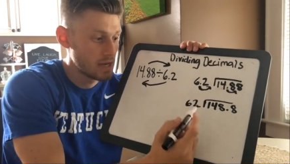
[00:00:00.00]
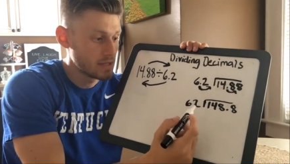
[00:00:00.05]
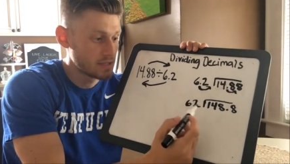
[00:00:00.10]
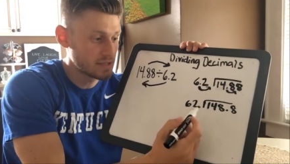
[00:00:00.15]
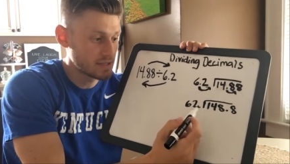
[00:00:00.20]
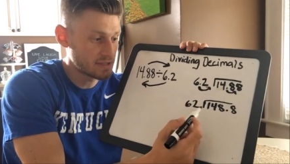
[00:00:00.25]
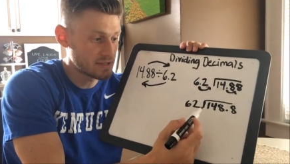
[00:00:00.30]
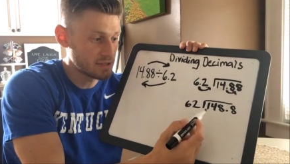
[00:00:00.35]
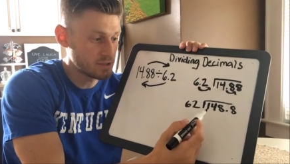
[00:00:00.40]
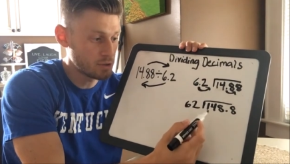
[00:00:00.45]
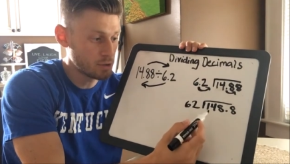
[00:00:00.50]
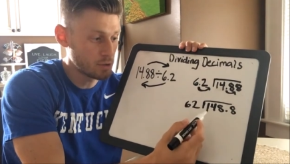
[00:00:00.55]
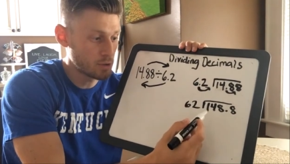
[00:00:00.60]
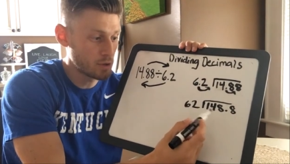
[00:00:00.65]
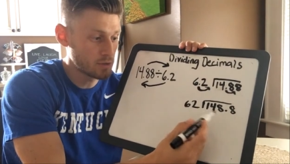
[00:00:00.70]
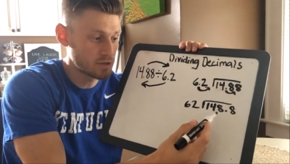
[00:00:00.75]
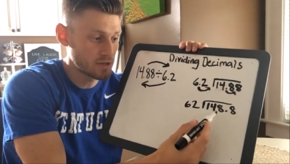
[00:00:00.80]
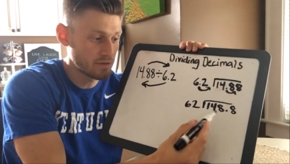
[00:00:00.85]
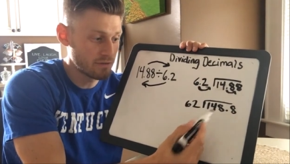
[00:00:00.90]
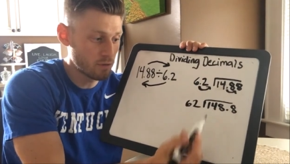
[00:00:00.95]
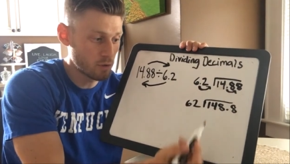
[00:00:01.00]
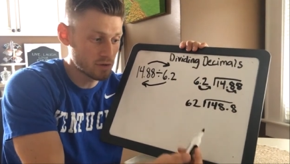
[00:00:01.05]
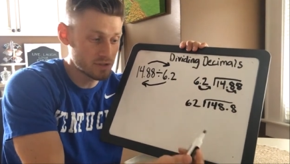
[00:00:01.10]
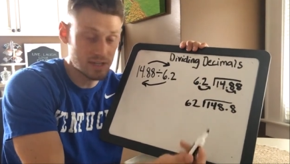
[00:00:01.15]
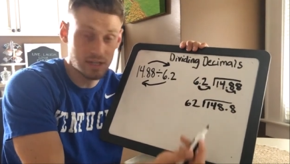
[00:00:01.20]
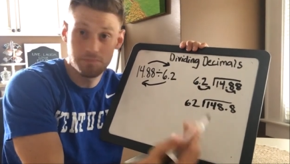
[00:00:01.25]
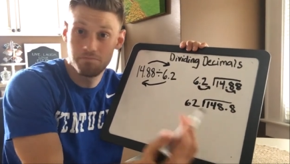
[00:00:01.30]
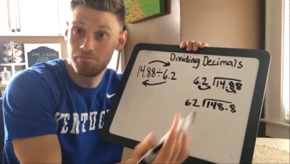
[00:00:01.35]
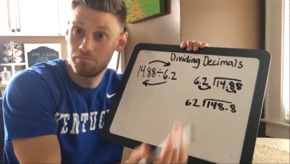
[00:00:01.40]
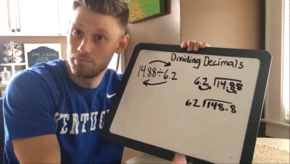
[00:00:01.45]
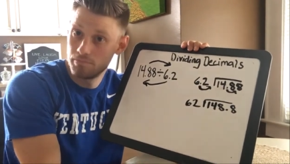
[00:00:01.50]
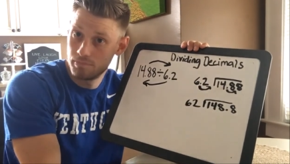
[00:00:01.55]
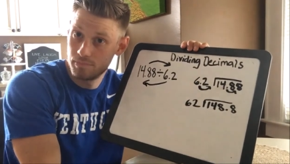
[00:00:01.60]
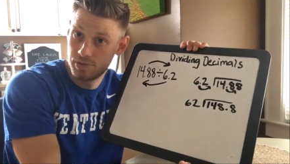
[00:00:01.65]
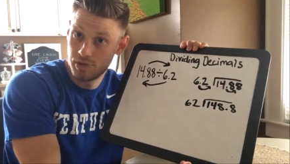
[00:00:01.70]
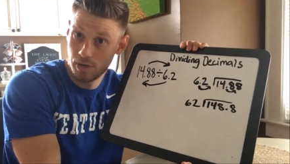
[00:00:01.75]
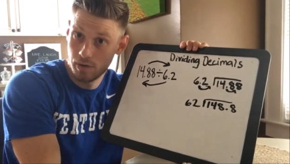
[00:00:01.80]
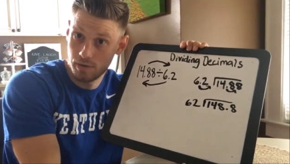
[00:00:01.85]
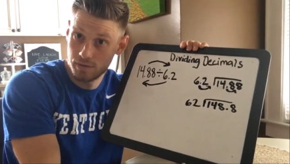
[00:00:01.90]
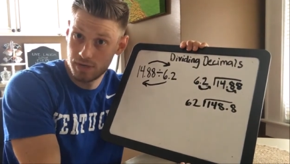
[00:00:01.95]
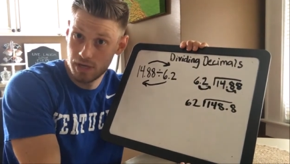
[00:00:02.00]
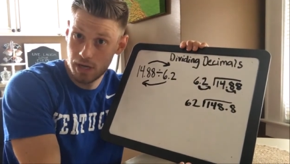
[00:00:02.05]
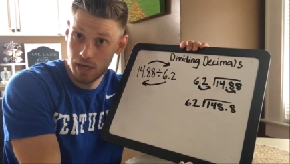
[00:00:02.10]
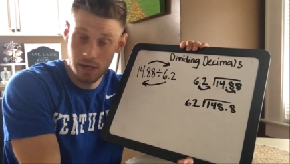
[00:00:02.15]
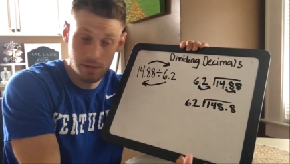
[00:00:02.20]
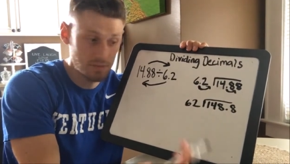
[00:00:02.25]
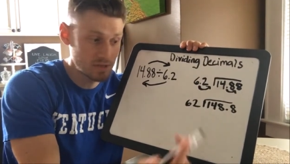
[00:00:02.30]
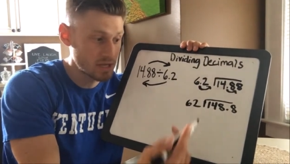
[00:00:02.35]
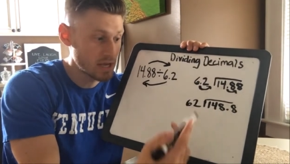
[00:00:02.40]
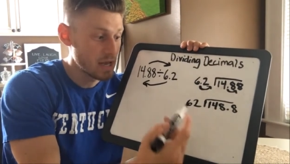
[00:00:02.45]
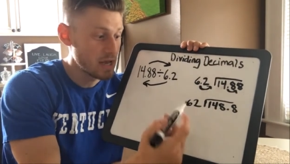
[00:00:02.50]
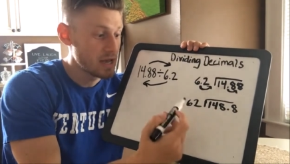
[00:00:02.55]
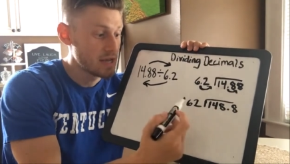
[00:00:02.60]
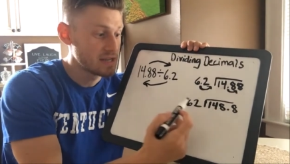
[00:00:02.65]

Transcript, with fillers: 62 goes into 14, 0 times.